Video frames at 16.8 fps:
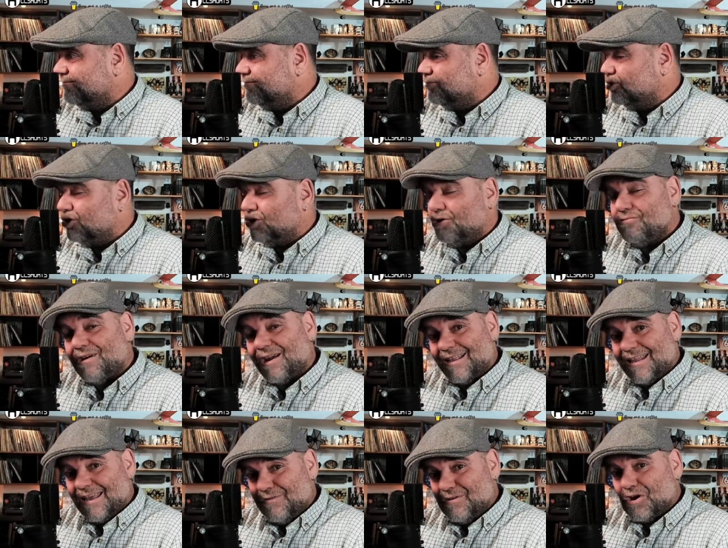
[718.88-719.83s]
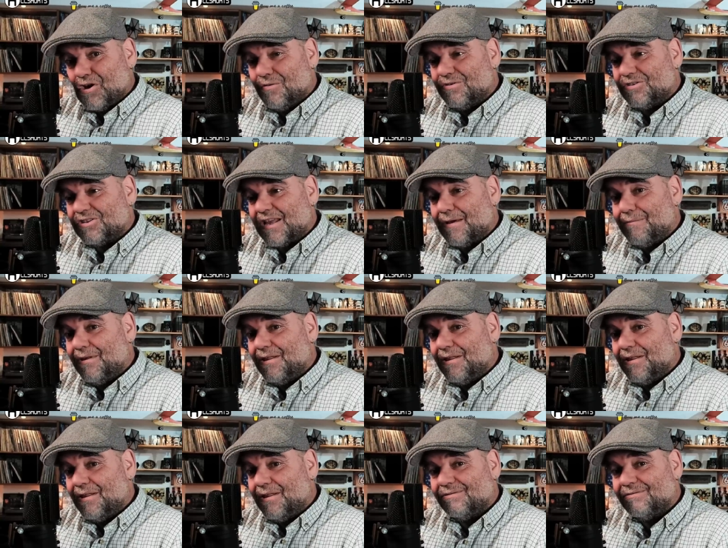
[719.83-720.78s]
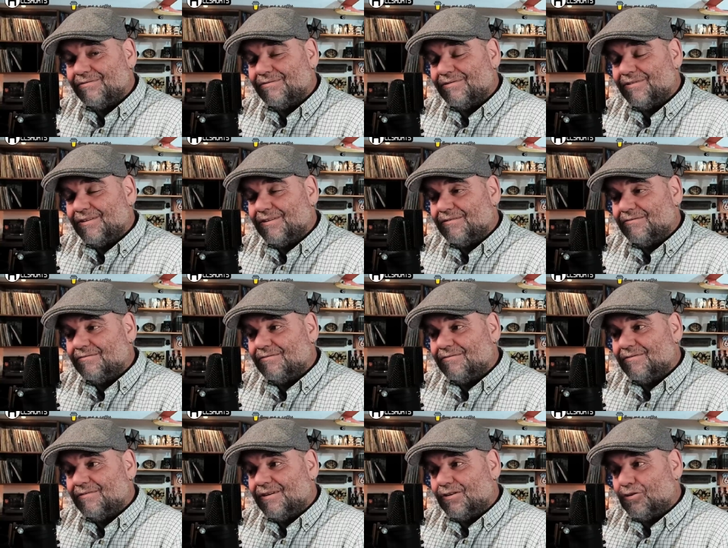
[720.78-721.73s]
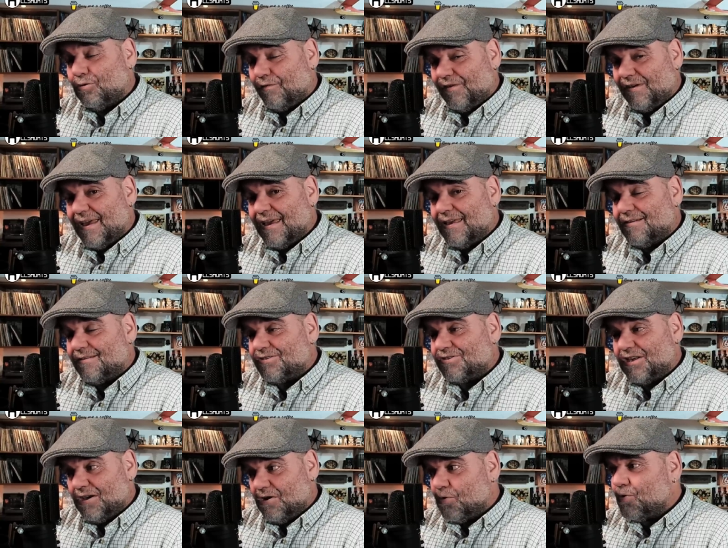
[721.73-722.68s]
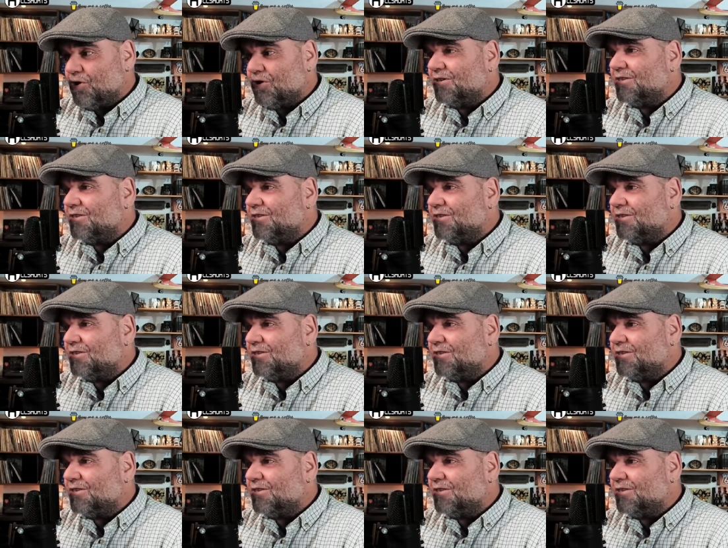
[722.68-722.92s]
What do you reckon? Leave it in the comments down below. And don't forget, the secret word of